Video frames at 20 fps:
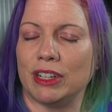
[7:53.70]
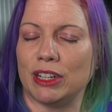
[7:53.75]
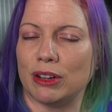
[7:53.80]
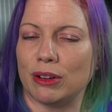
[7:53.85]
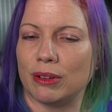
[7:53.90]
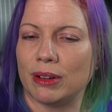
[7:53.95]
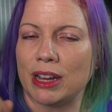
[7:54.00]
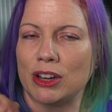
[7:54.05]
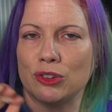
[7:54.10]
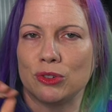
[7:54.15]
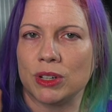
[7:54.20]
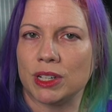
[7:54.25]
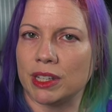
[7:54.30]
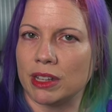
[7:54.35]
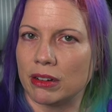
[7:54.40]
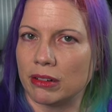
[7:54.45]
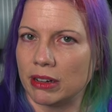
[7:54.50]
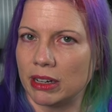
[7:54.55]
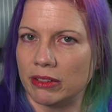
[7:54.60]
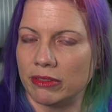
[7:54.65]
entries
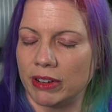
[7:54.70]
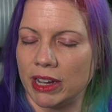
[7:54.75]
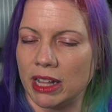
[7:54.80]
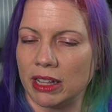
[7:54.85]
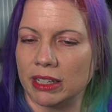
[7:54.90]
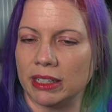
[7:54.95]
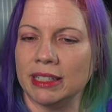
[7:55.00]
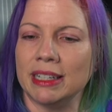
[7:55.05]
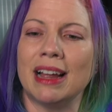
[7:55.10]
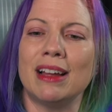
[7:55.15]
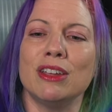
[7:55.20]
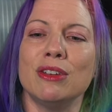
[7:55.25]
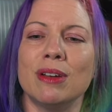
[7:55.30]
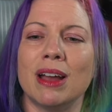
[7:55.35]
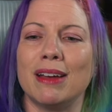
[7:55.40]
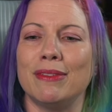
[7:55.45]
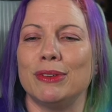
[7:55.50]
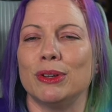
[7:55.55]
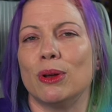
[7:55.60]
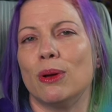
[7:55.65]
that are invalid. Now you
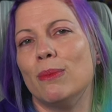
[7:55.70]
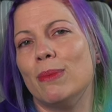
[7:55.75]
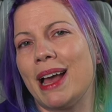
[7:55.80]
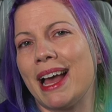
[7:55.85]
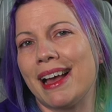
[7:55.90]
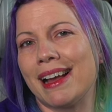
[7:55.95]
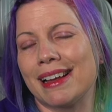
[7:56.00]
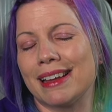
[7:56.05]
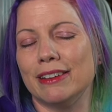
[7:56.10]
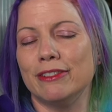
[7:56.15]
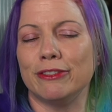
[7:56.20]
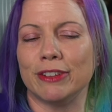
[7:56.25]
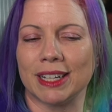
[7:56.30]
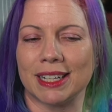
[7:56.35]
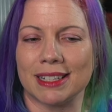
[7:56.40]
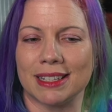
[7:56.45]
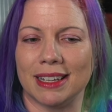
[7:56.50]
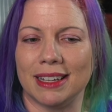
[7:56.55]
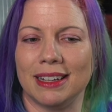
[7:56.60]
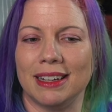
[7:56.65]
have to go back and
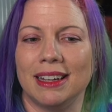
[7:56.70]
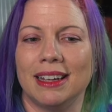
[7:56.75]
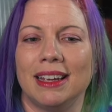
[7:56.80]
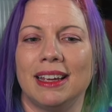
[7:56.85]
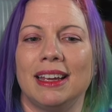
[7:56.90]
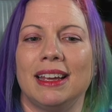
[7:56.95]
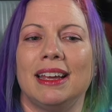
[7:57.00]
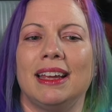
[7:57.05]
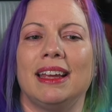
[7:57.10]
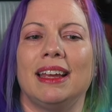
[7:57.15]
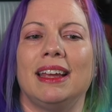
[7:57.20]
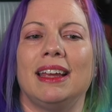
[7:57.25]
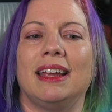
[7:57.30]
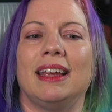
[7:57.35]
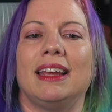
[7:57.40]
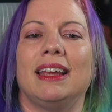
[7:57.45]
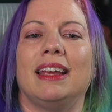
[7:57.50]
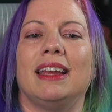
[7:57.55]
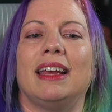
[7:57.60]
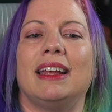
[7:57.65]
fix it
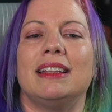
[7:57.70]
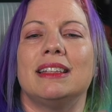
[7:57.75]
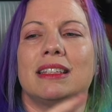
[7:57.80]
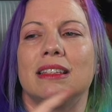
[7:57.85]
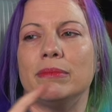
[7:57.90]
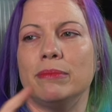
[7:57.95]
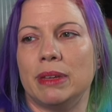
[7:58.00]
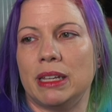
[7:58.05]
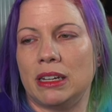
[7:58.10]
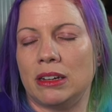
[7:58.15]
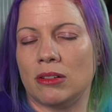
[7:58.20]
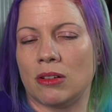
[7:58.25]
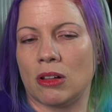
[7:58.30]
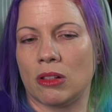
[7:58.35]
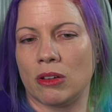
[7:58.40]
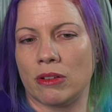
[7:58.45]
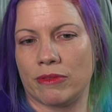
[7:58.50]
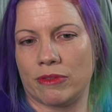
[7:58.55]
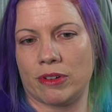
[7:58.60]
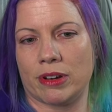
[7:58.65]
and submit it
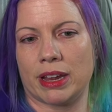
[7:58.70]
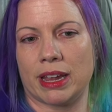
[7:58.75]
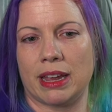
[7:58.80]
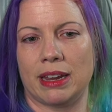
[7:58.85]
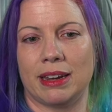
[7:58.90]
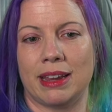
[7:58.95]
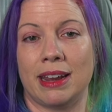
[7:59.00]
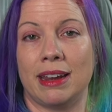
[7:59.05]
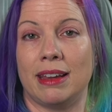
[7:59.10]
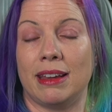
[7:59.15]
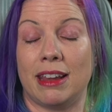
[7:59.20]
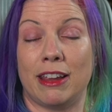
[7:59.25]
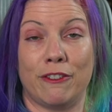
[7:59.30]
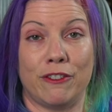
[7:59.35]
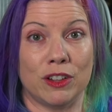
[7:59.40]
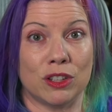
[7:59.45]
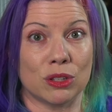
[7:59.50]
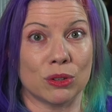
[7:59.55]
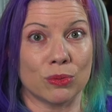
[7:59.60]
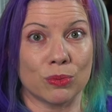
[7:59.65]
all over again. And if
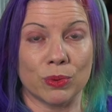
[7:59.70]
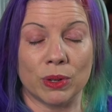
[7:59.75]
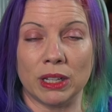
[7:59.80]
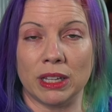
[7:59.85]
it's a really